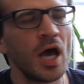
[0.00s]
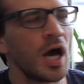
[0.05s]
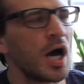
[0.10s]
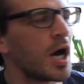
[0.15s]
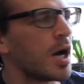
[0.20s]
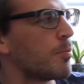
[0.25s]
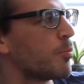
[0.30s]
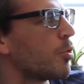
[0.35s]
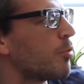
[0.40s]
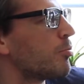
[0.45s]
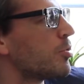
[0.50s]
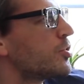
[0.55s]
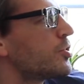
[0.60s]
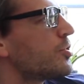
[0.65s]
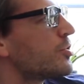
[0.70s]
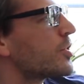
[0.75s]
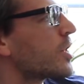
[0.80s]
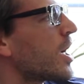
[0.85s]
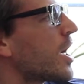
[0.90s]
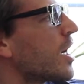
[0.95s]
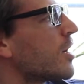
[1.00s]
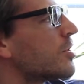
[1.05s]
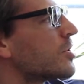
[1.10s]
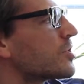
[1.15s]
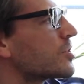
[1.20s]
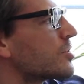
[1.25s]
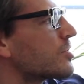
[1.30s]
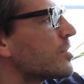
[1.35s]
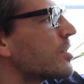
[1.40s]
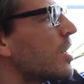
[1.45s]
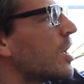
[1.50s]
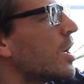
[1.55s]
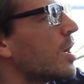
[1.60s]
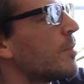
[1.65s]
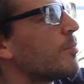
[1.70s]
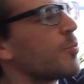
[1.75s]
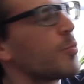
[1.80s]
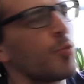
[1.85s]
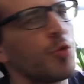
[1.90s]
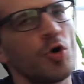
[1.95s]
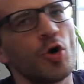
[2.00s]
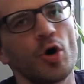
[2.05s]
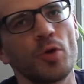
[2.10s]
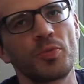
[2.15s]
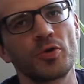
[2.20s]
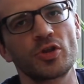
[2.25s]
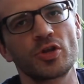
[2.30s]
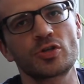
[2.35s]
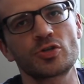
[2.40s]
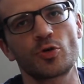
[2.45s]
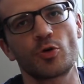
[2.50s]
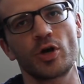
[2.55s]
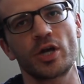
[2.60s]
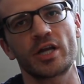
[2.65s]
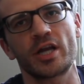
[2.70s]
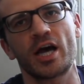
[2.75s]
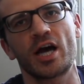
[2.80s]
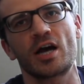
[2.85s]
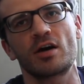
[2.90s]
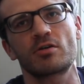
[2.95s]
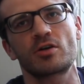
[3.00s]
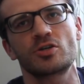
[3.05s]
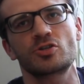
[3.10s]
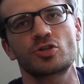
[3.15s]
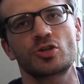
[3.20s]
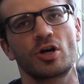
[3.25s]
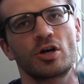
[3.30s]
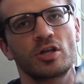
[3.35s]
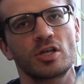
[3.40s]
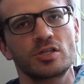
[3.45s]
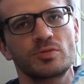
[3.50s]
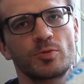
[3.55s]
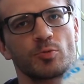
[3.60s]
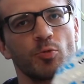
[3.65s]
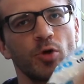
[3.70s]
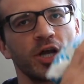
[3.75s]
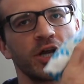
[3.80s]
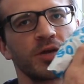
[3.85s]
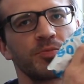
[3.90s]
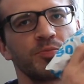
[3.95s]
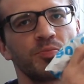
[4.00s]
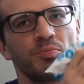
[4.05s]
What we'll do now is we'll open the toy now, because Charlie's been waiting